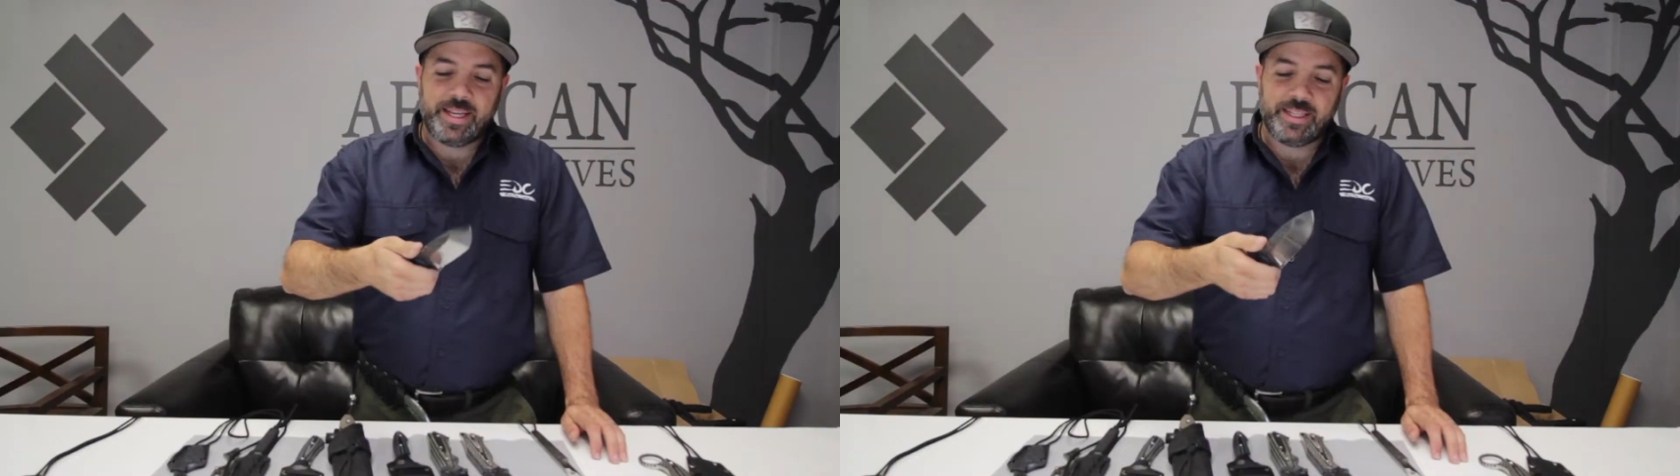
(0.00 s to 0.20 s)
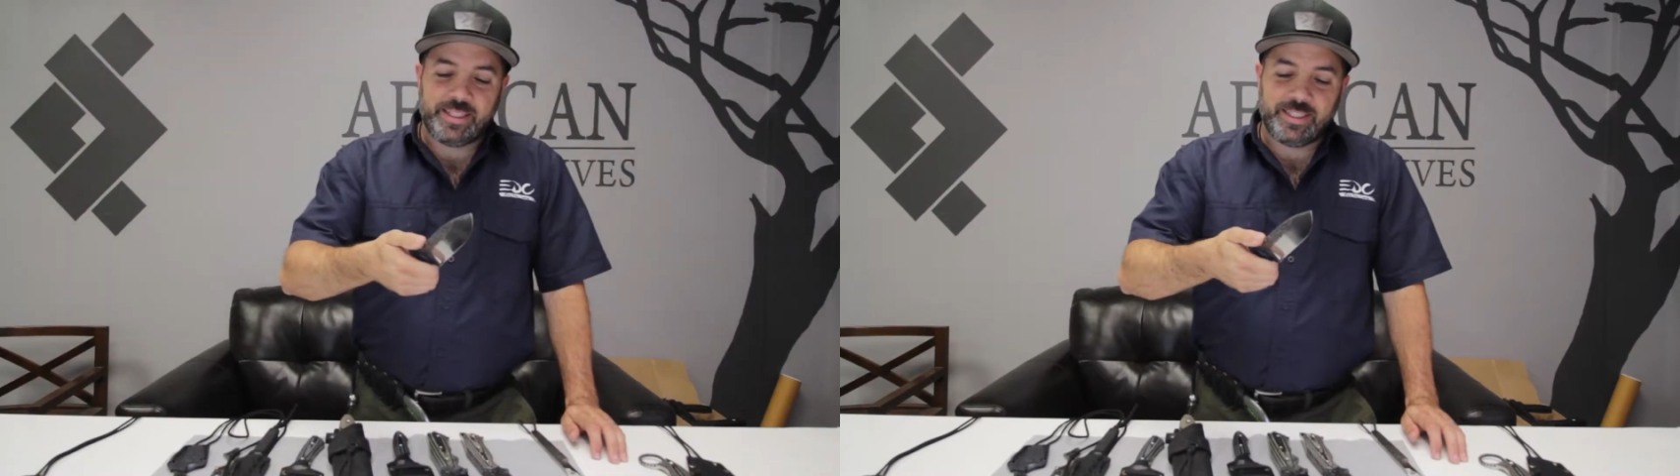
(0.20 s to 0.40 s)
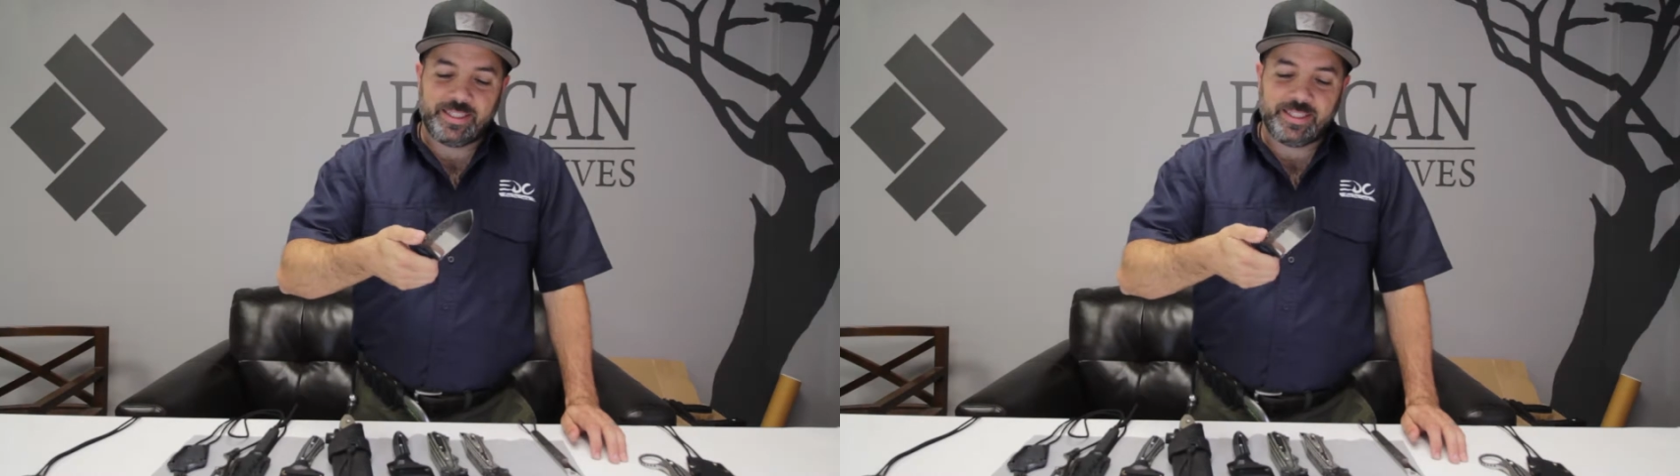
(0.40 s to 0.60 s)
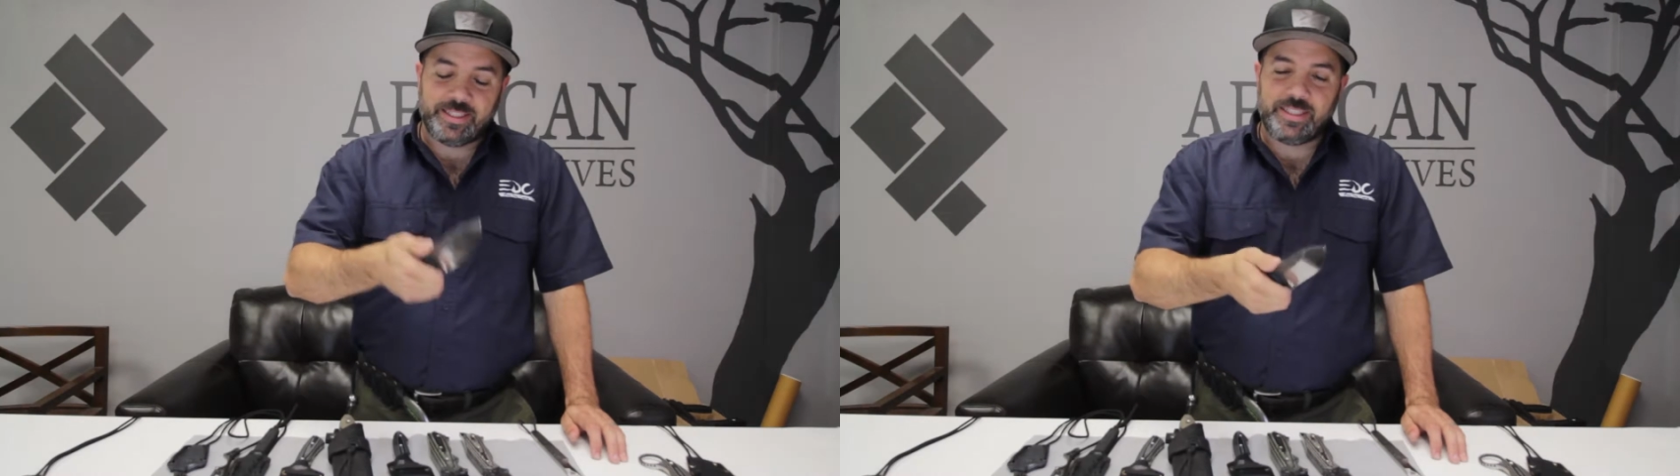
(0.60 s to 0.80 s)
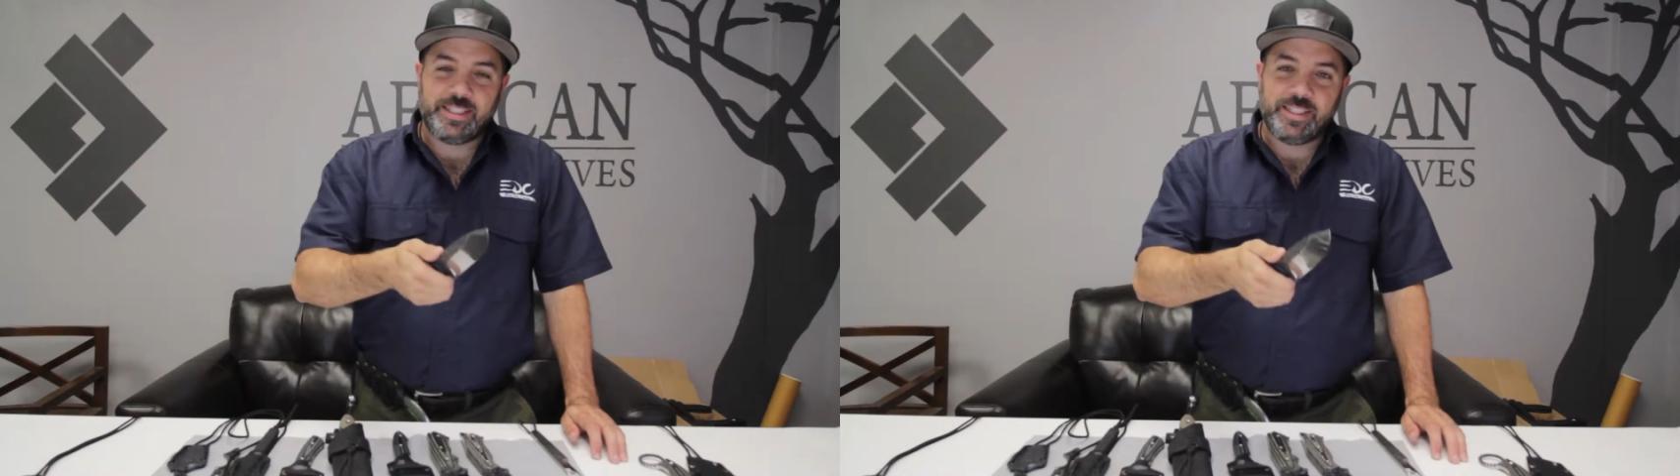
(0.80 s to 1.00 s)

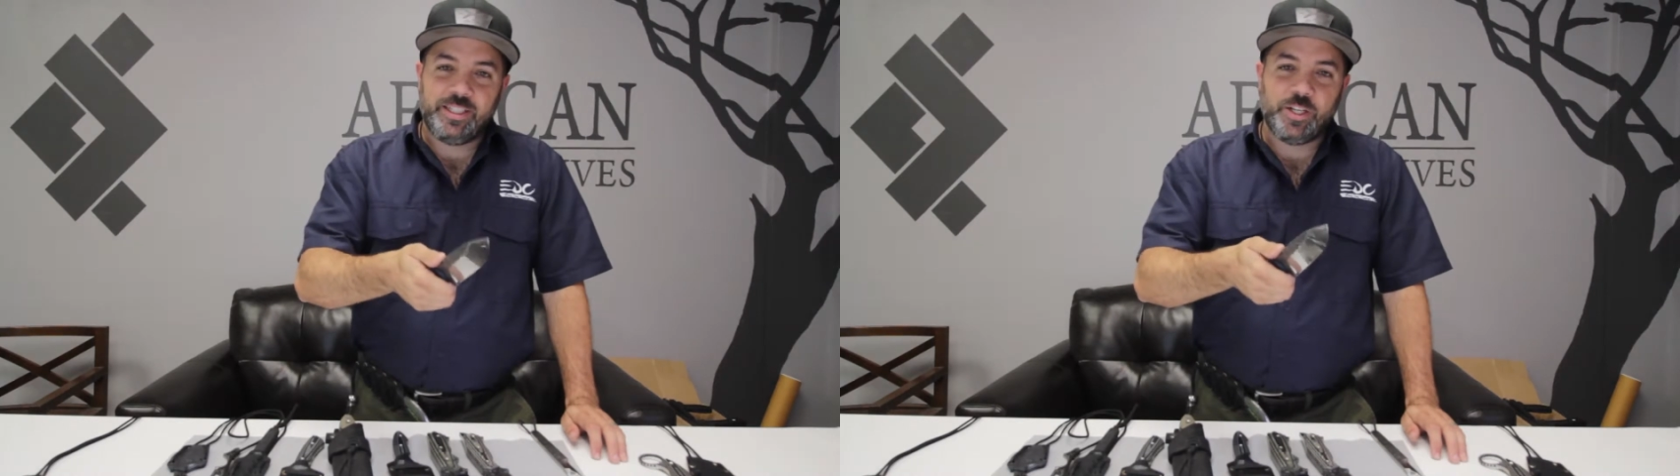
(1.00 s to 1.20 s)
a